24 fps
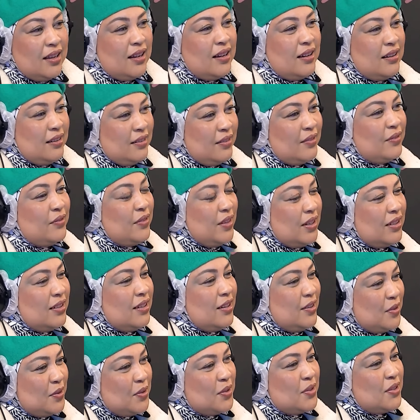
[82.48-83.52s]
Yeah, it
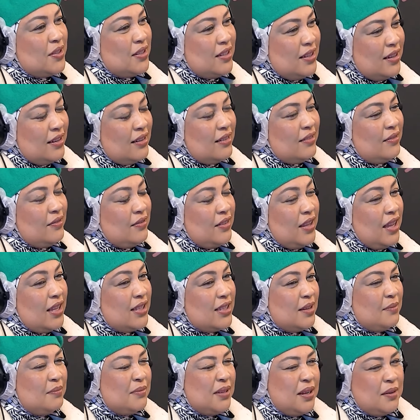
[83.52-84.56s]
goes. Yeah. And
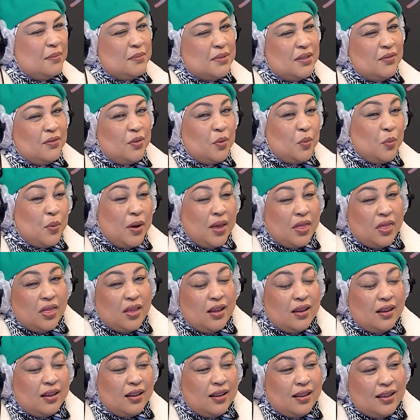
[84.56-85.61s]
sometimes if the
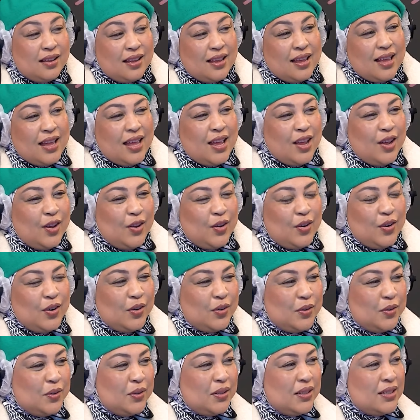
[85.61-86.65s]
weather, you
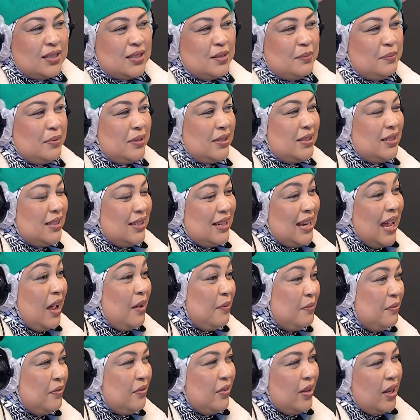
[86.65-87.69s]
know, is a bit, and
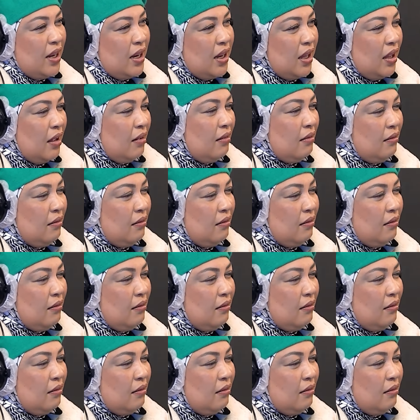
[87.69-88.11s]
I'm feeling,